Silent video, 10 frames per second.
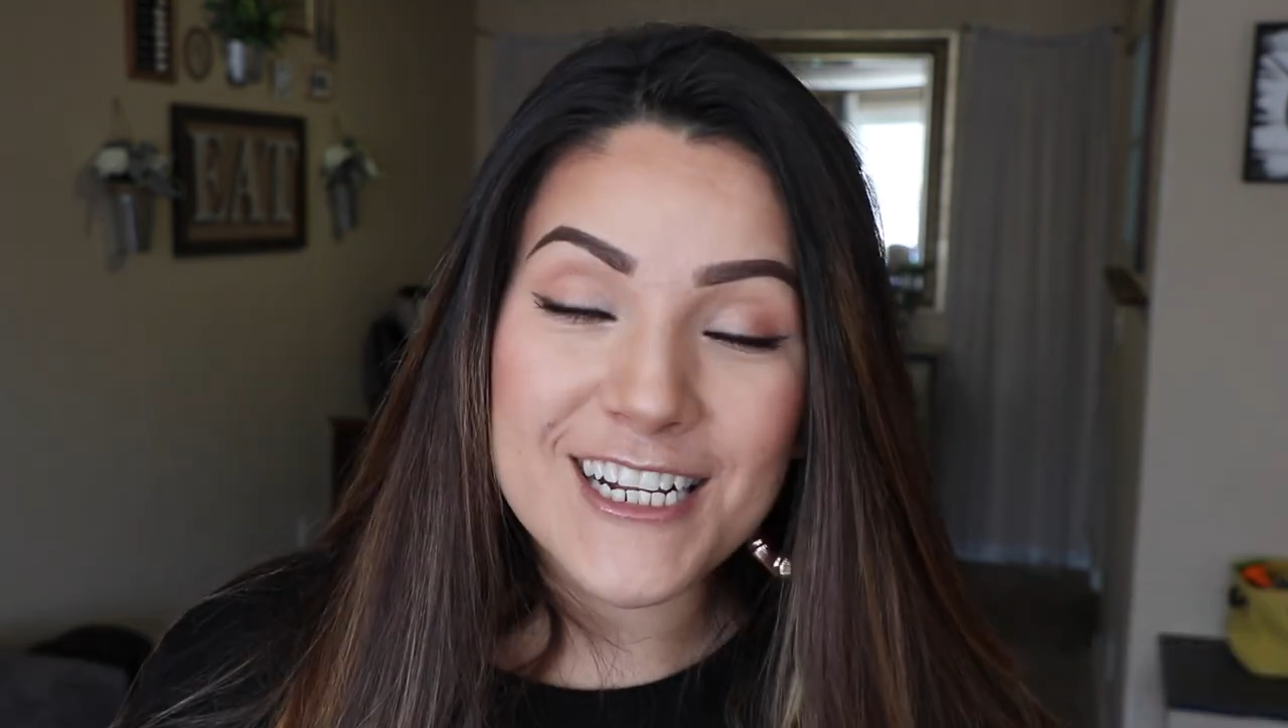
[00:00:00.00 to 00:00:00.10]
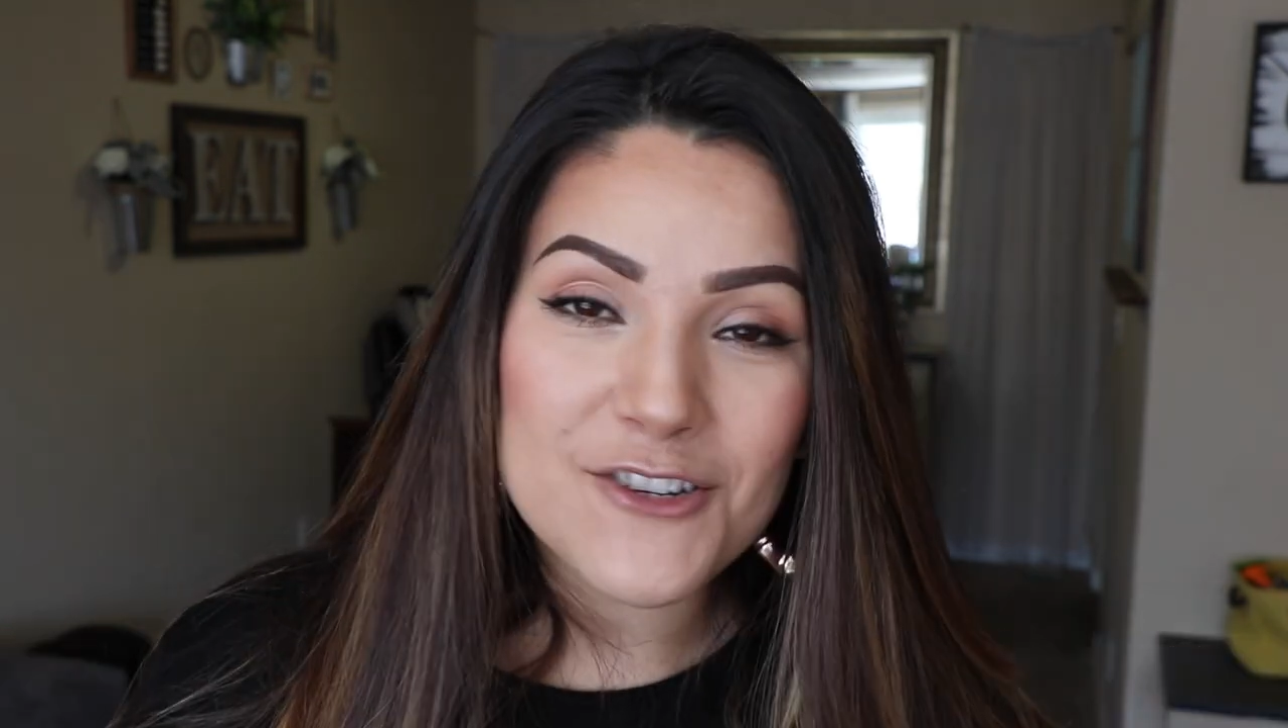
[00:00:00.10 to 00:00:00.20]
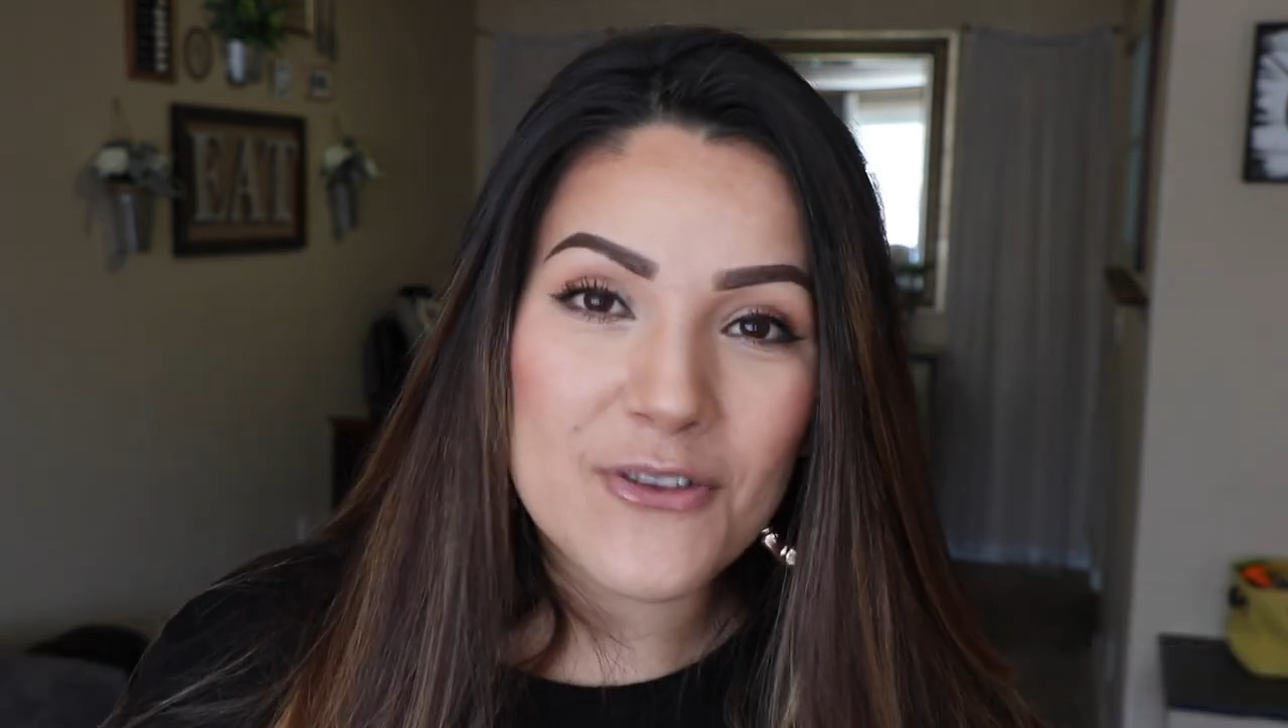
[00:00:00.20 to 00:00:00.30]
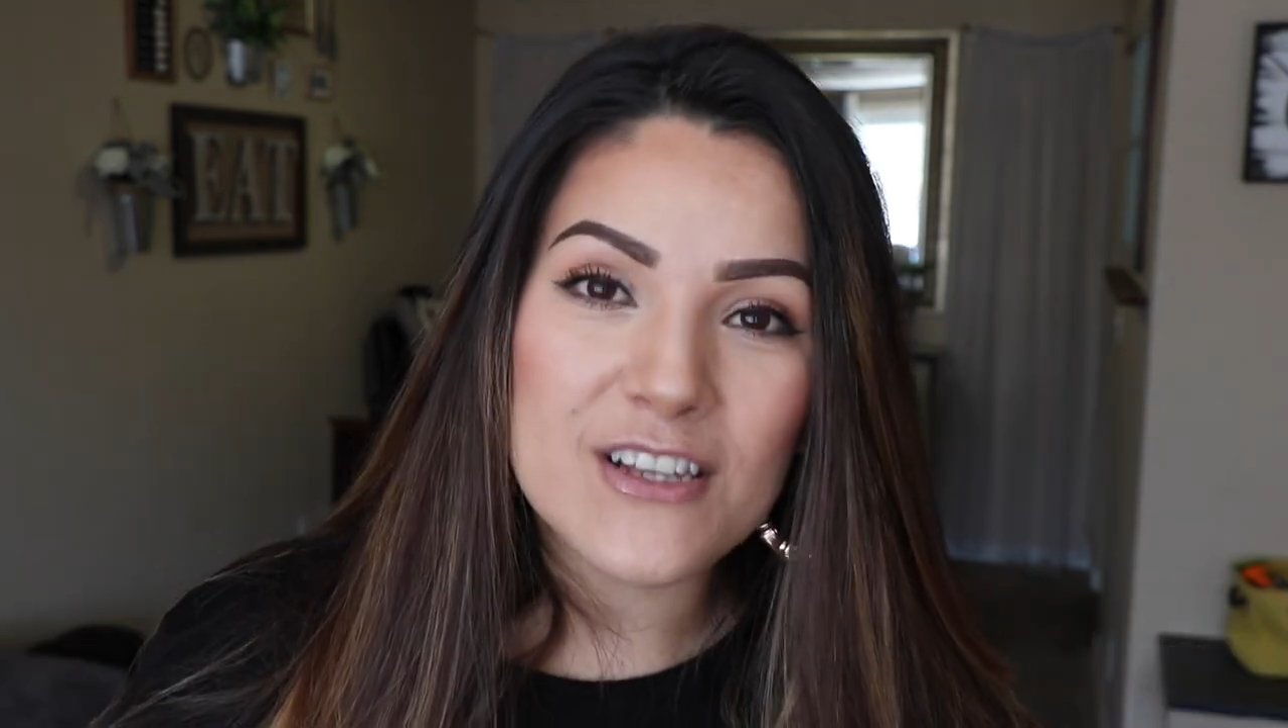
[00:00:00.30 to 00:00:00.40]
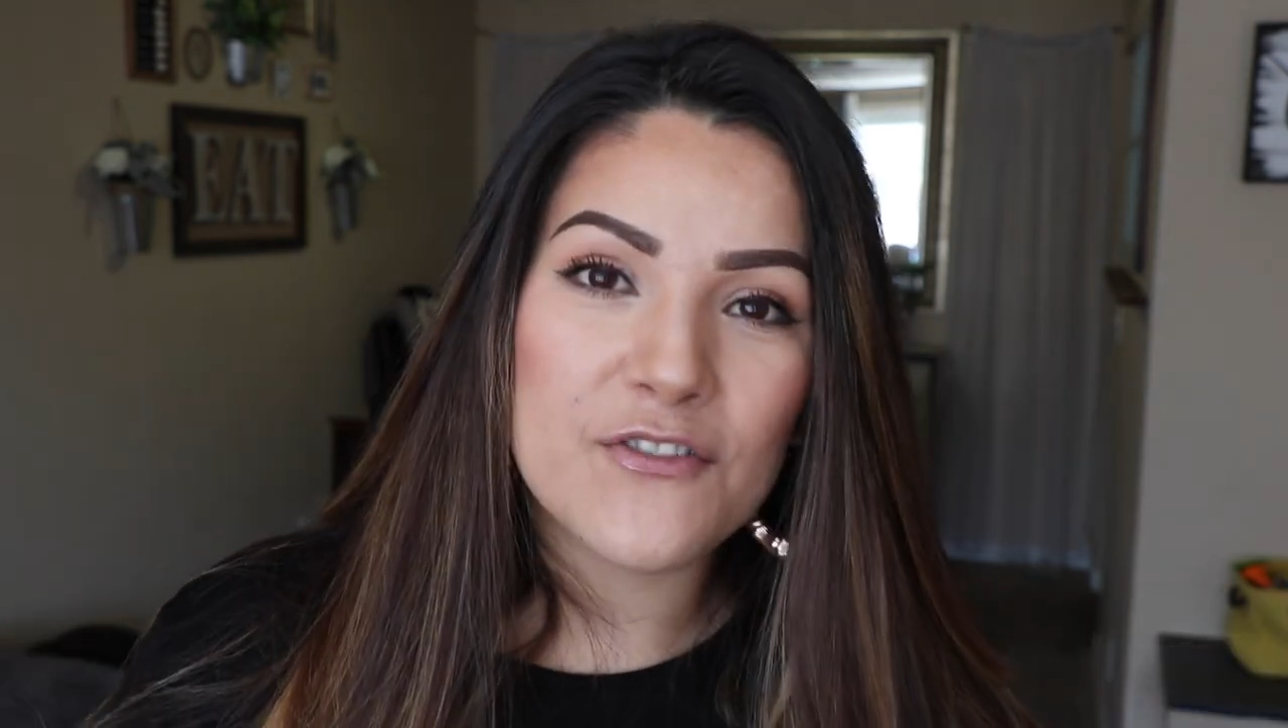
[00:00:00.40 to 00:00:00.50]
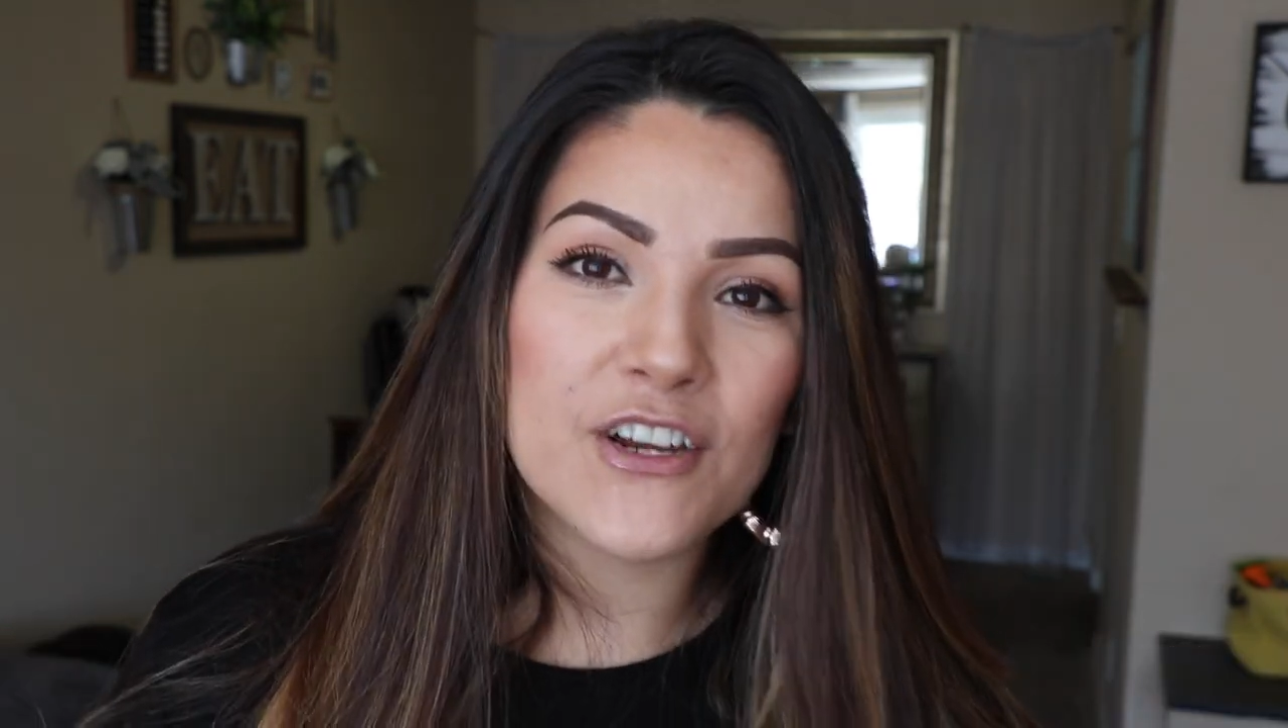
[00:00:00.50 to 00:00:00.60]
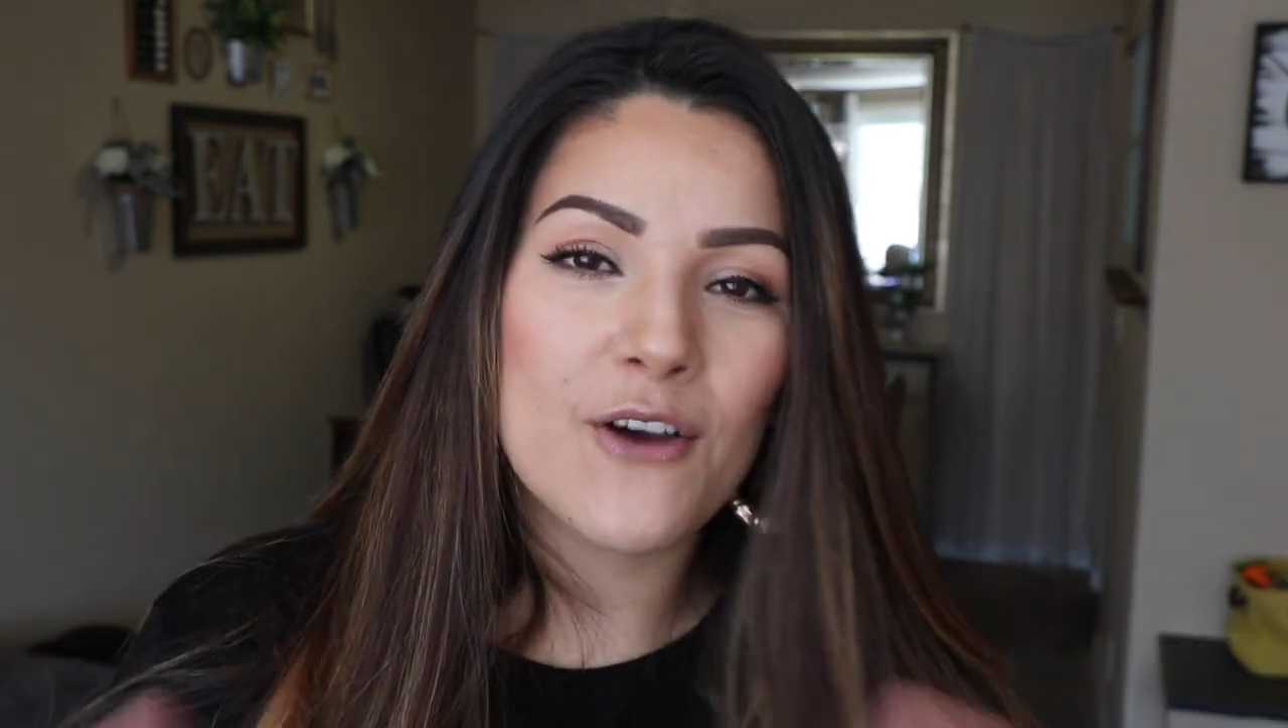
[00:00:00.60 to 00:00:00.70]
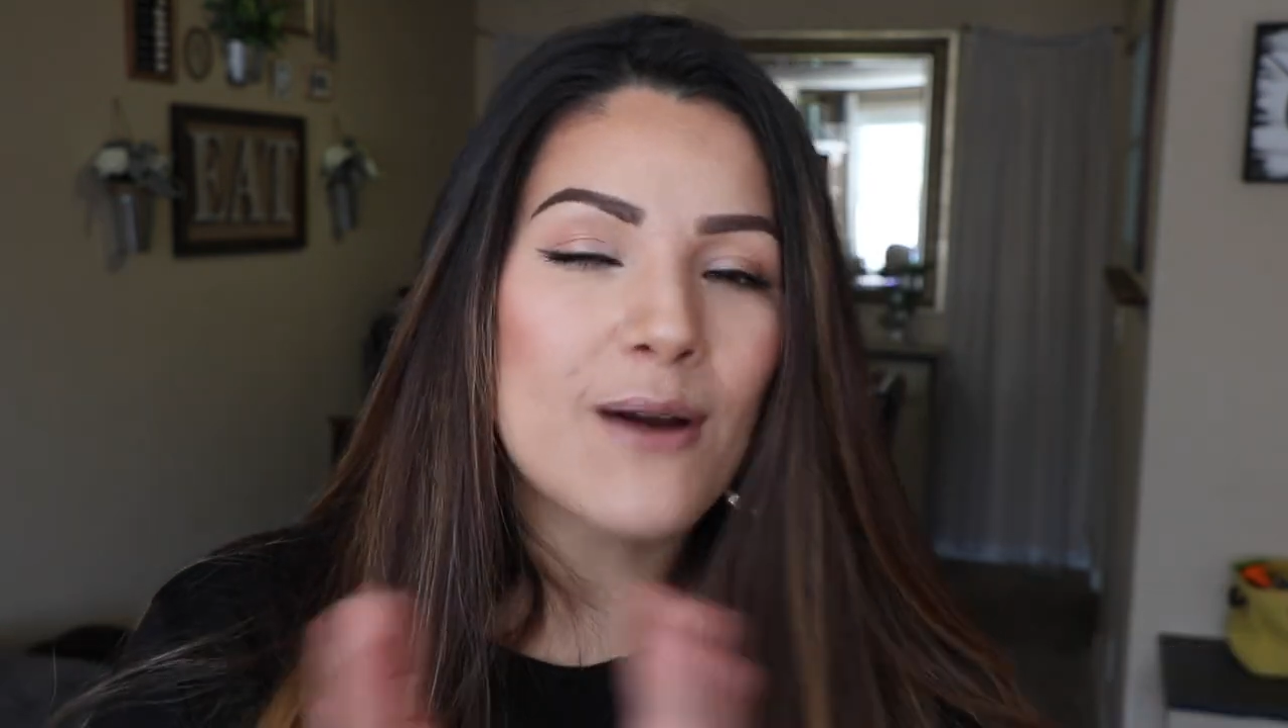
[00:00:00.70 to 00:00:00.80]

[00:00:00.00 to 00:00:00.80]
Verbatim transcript: enjoy this video,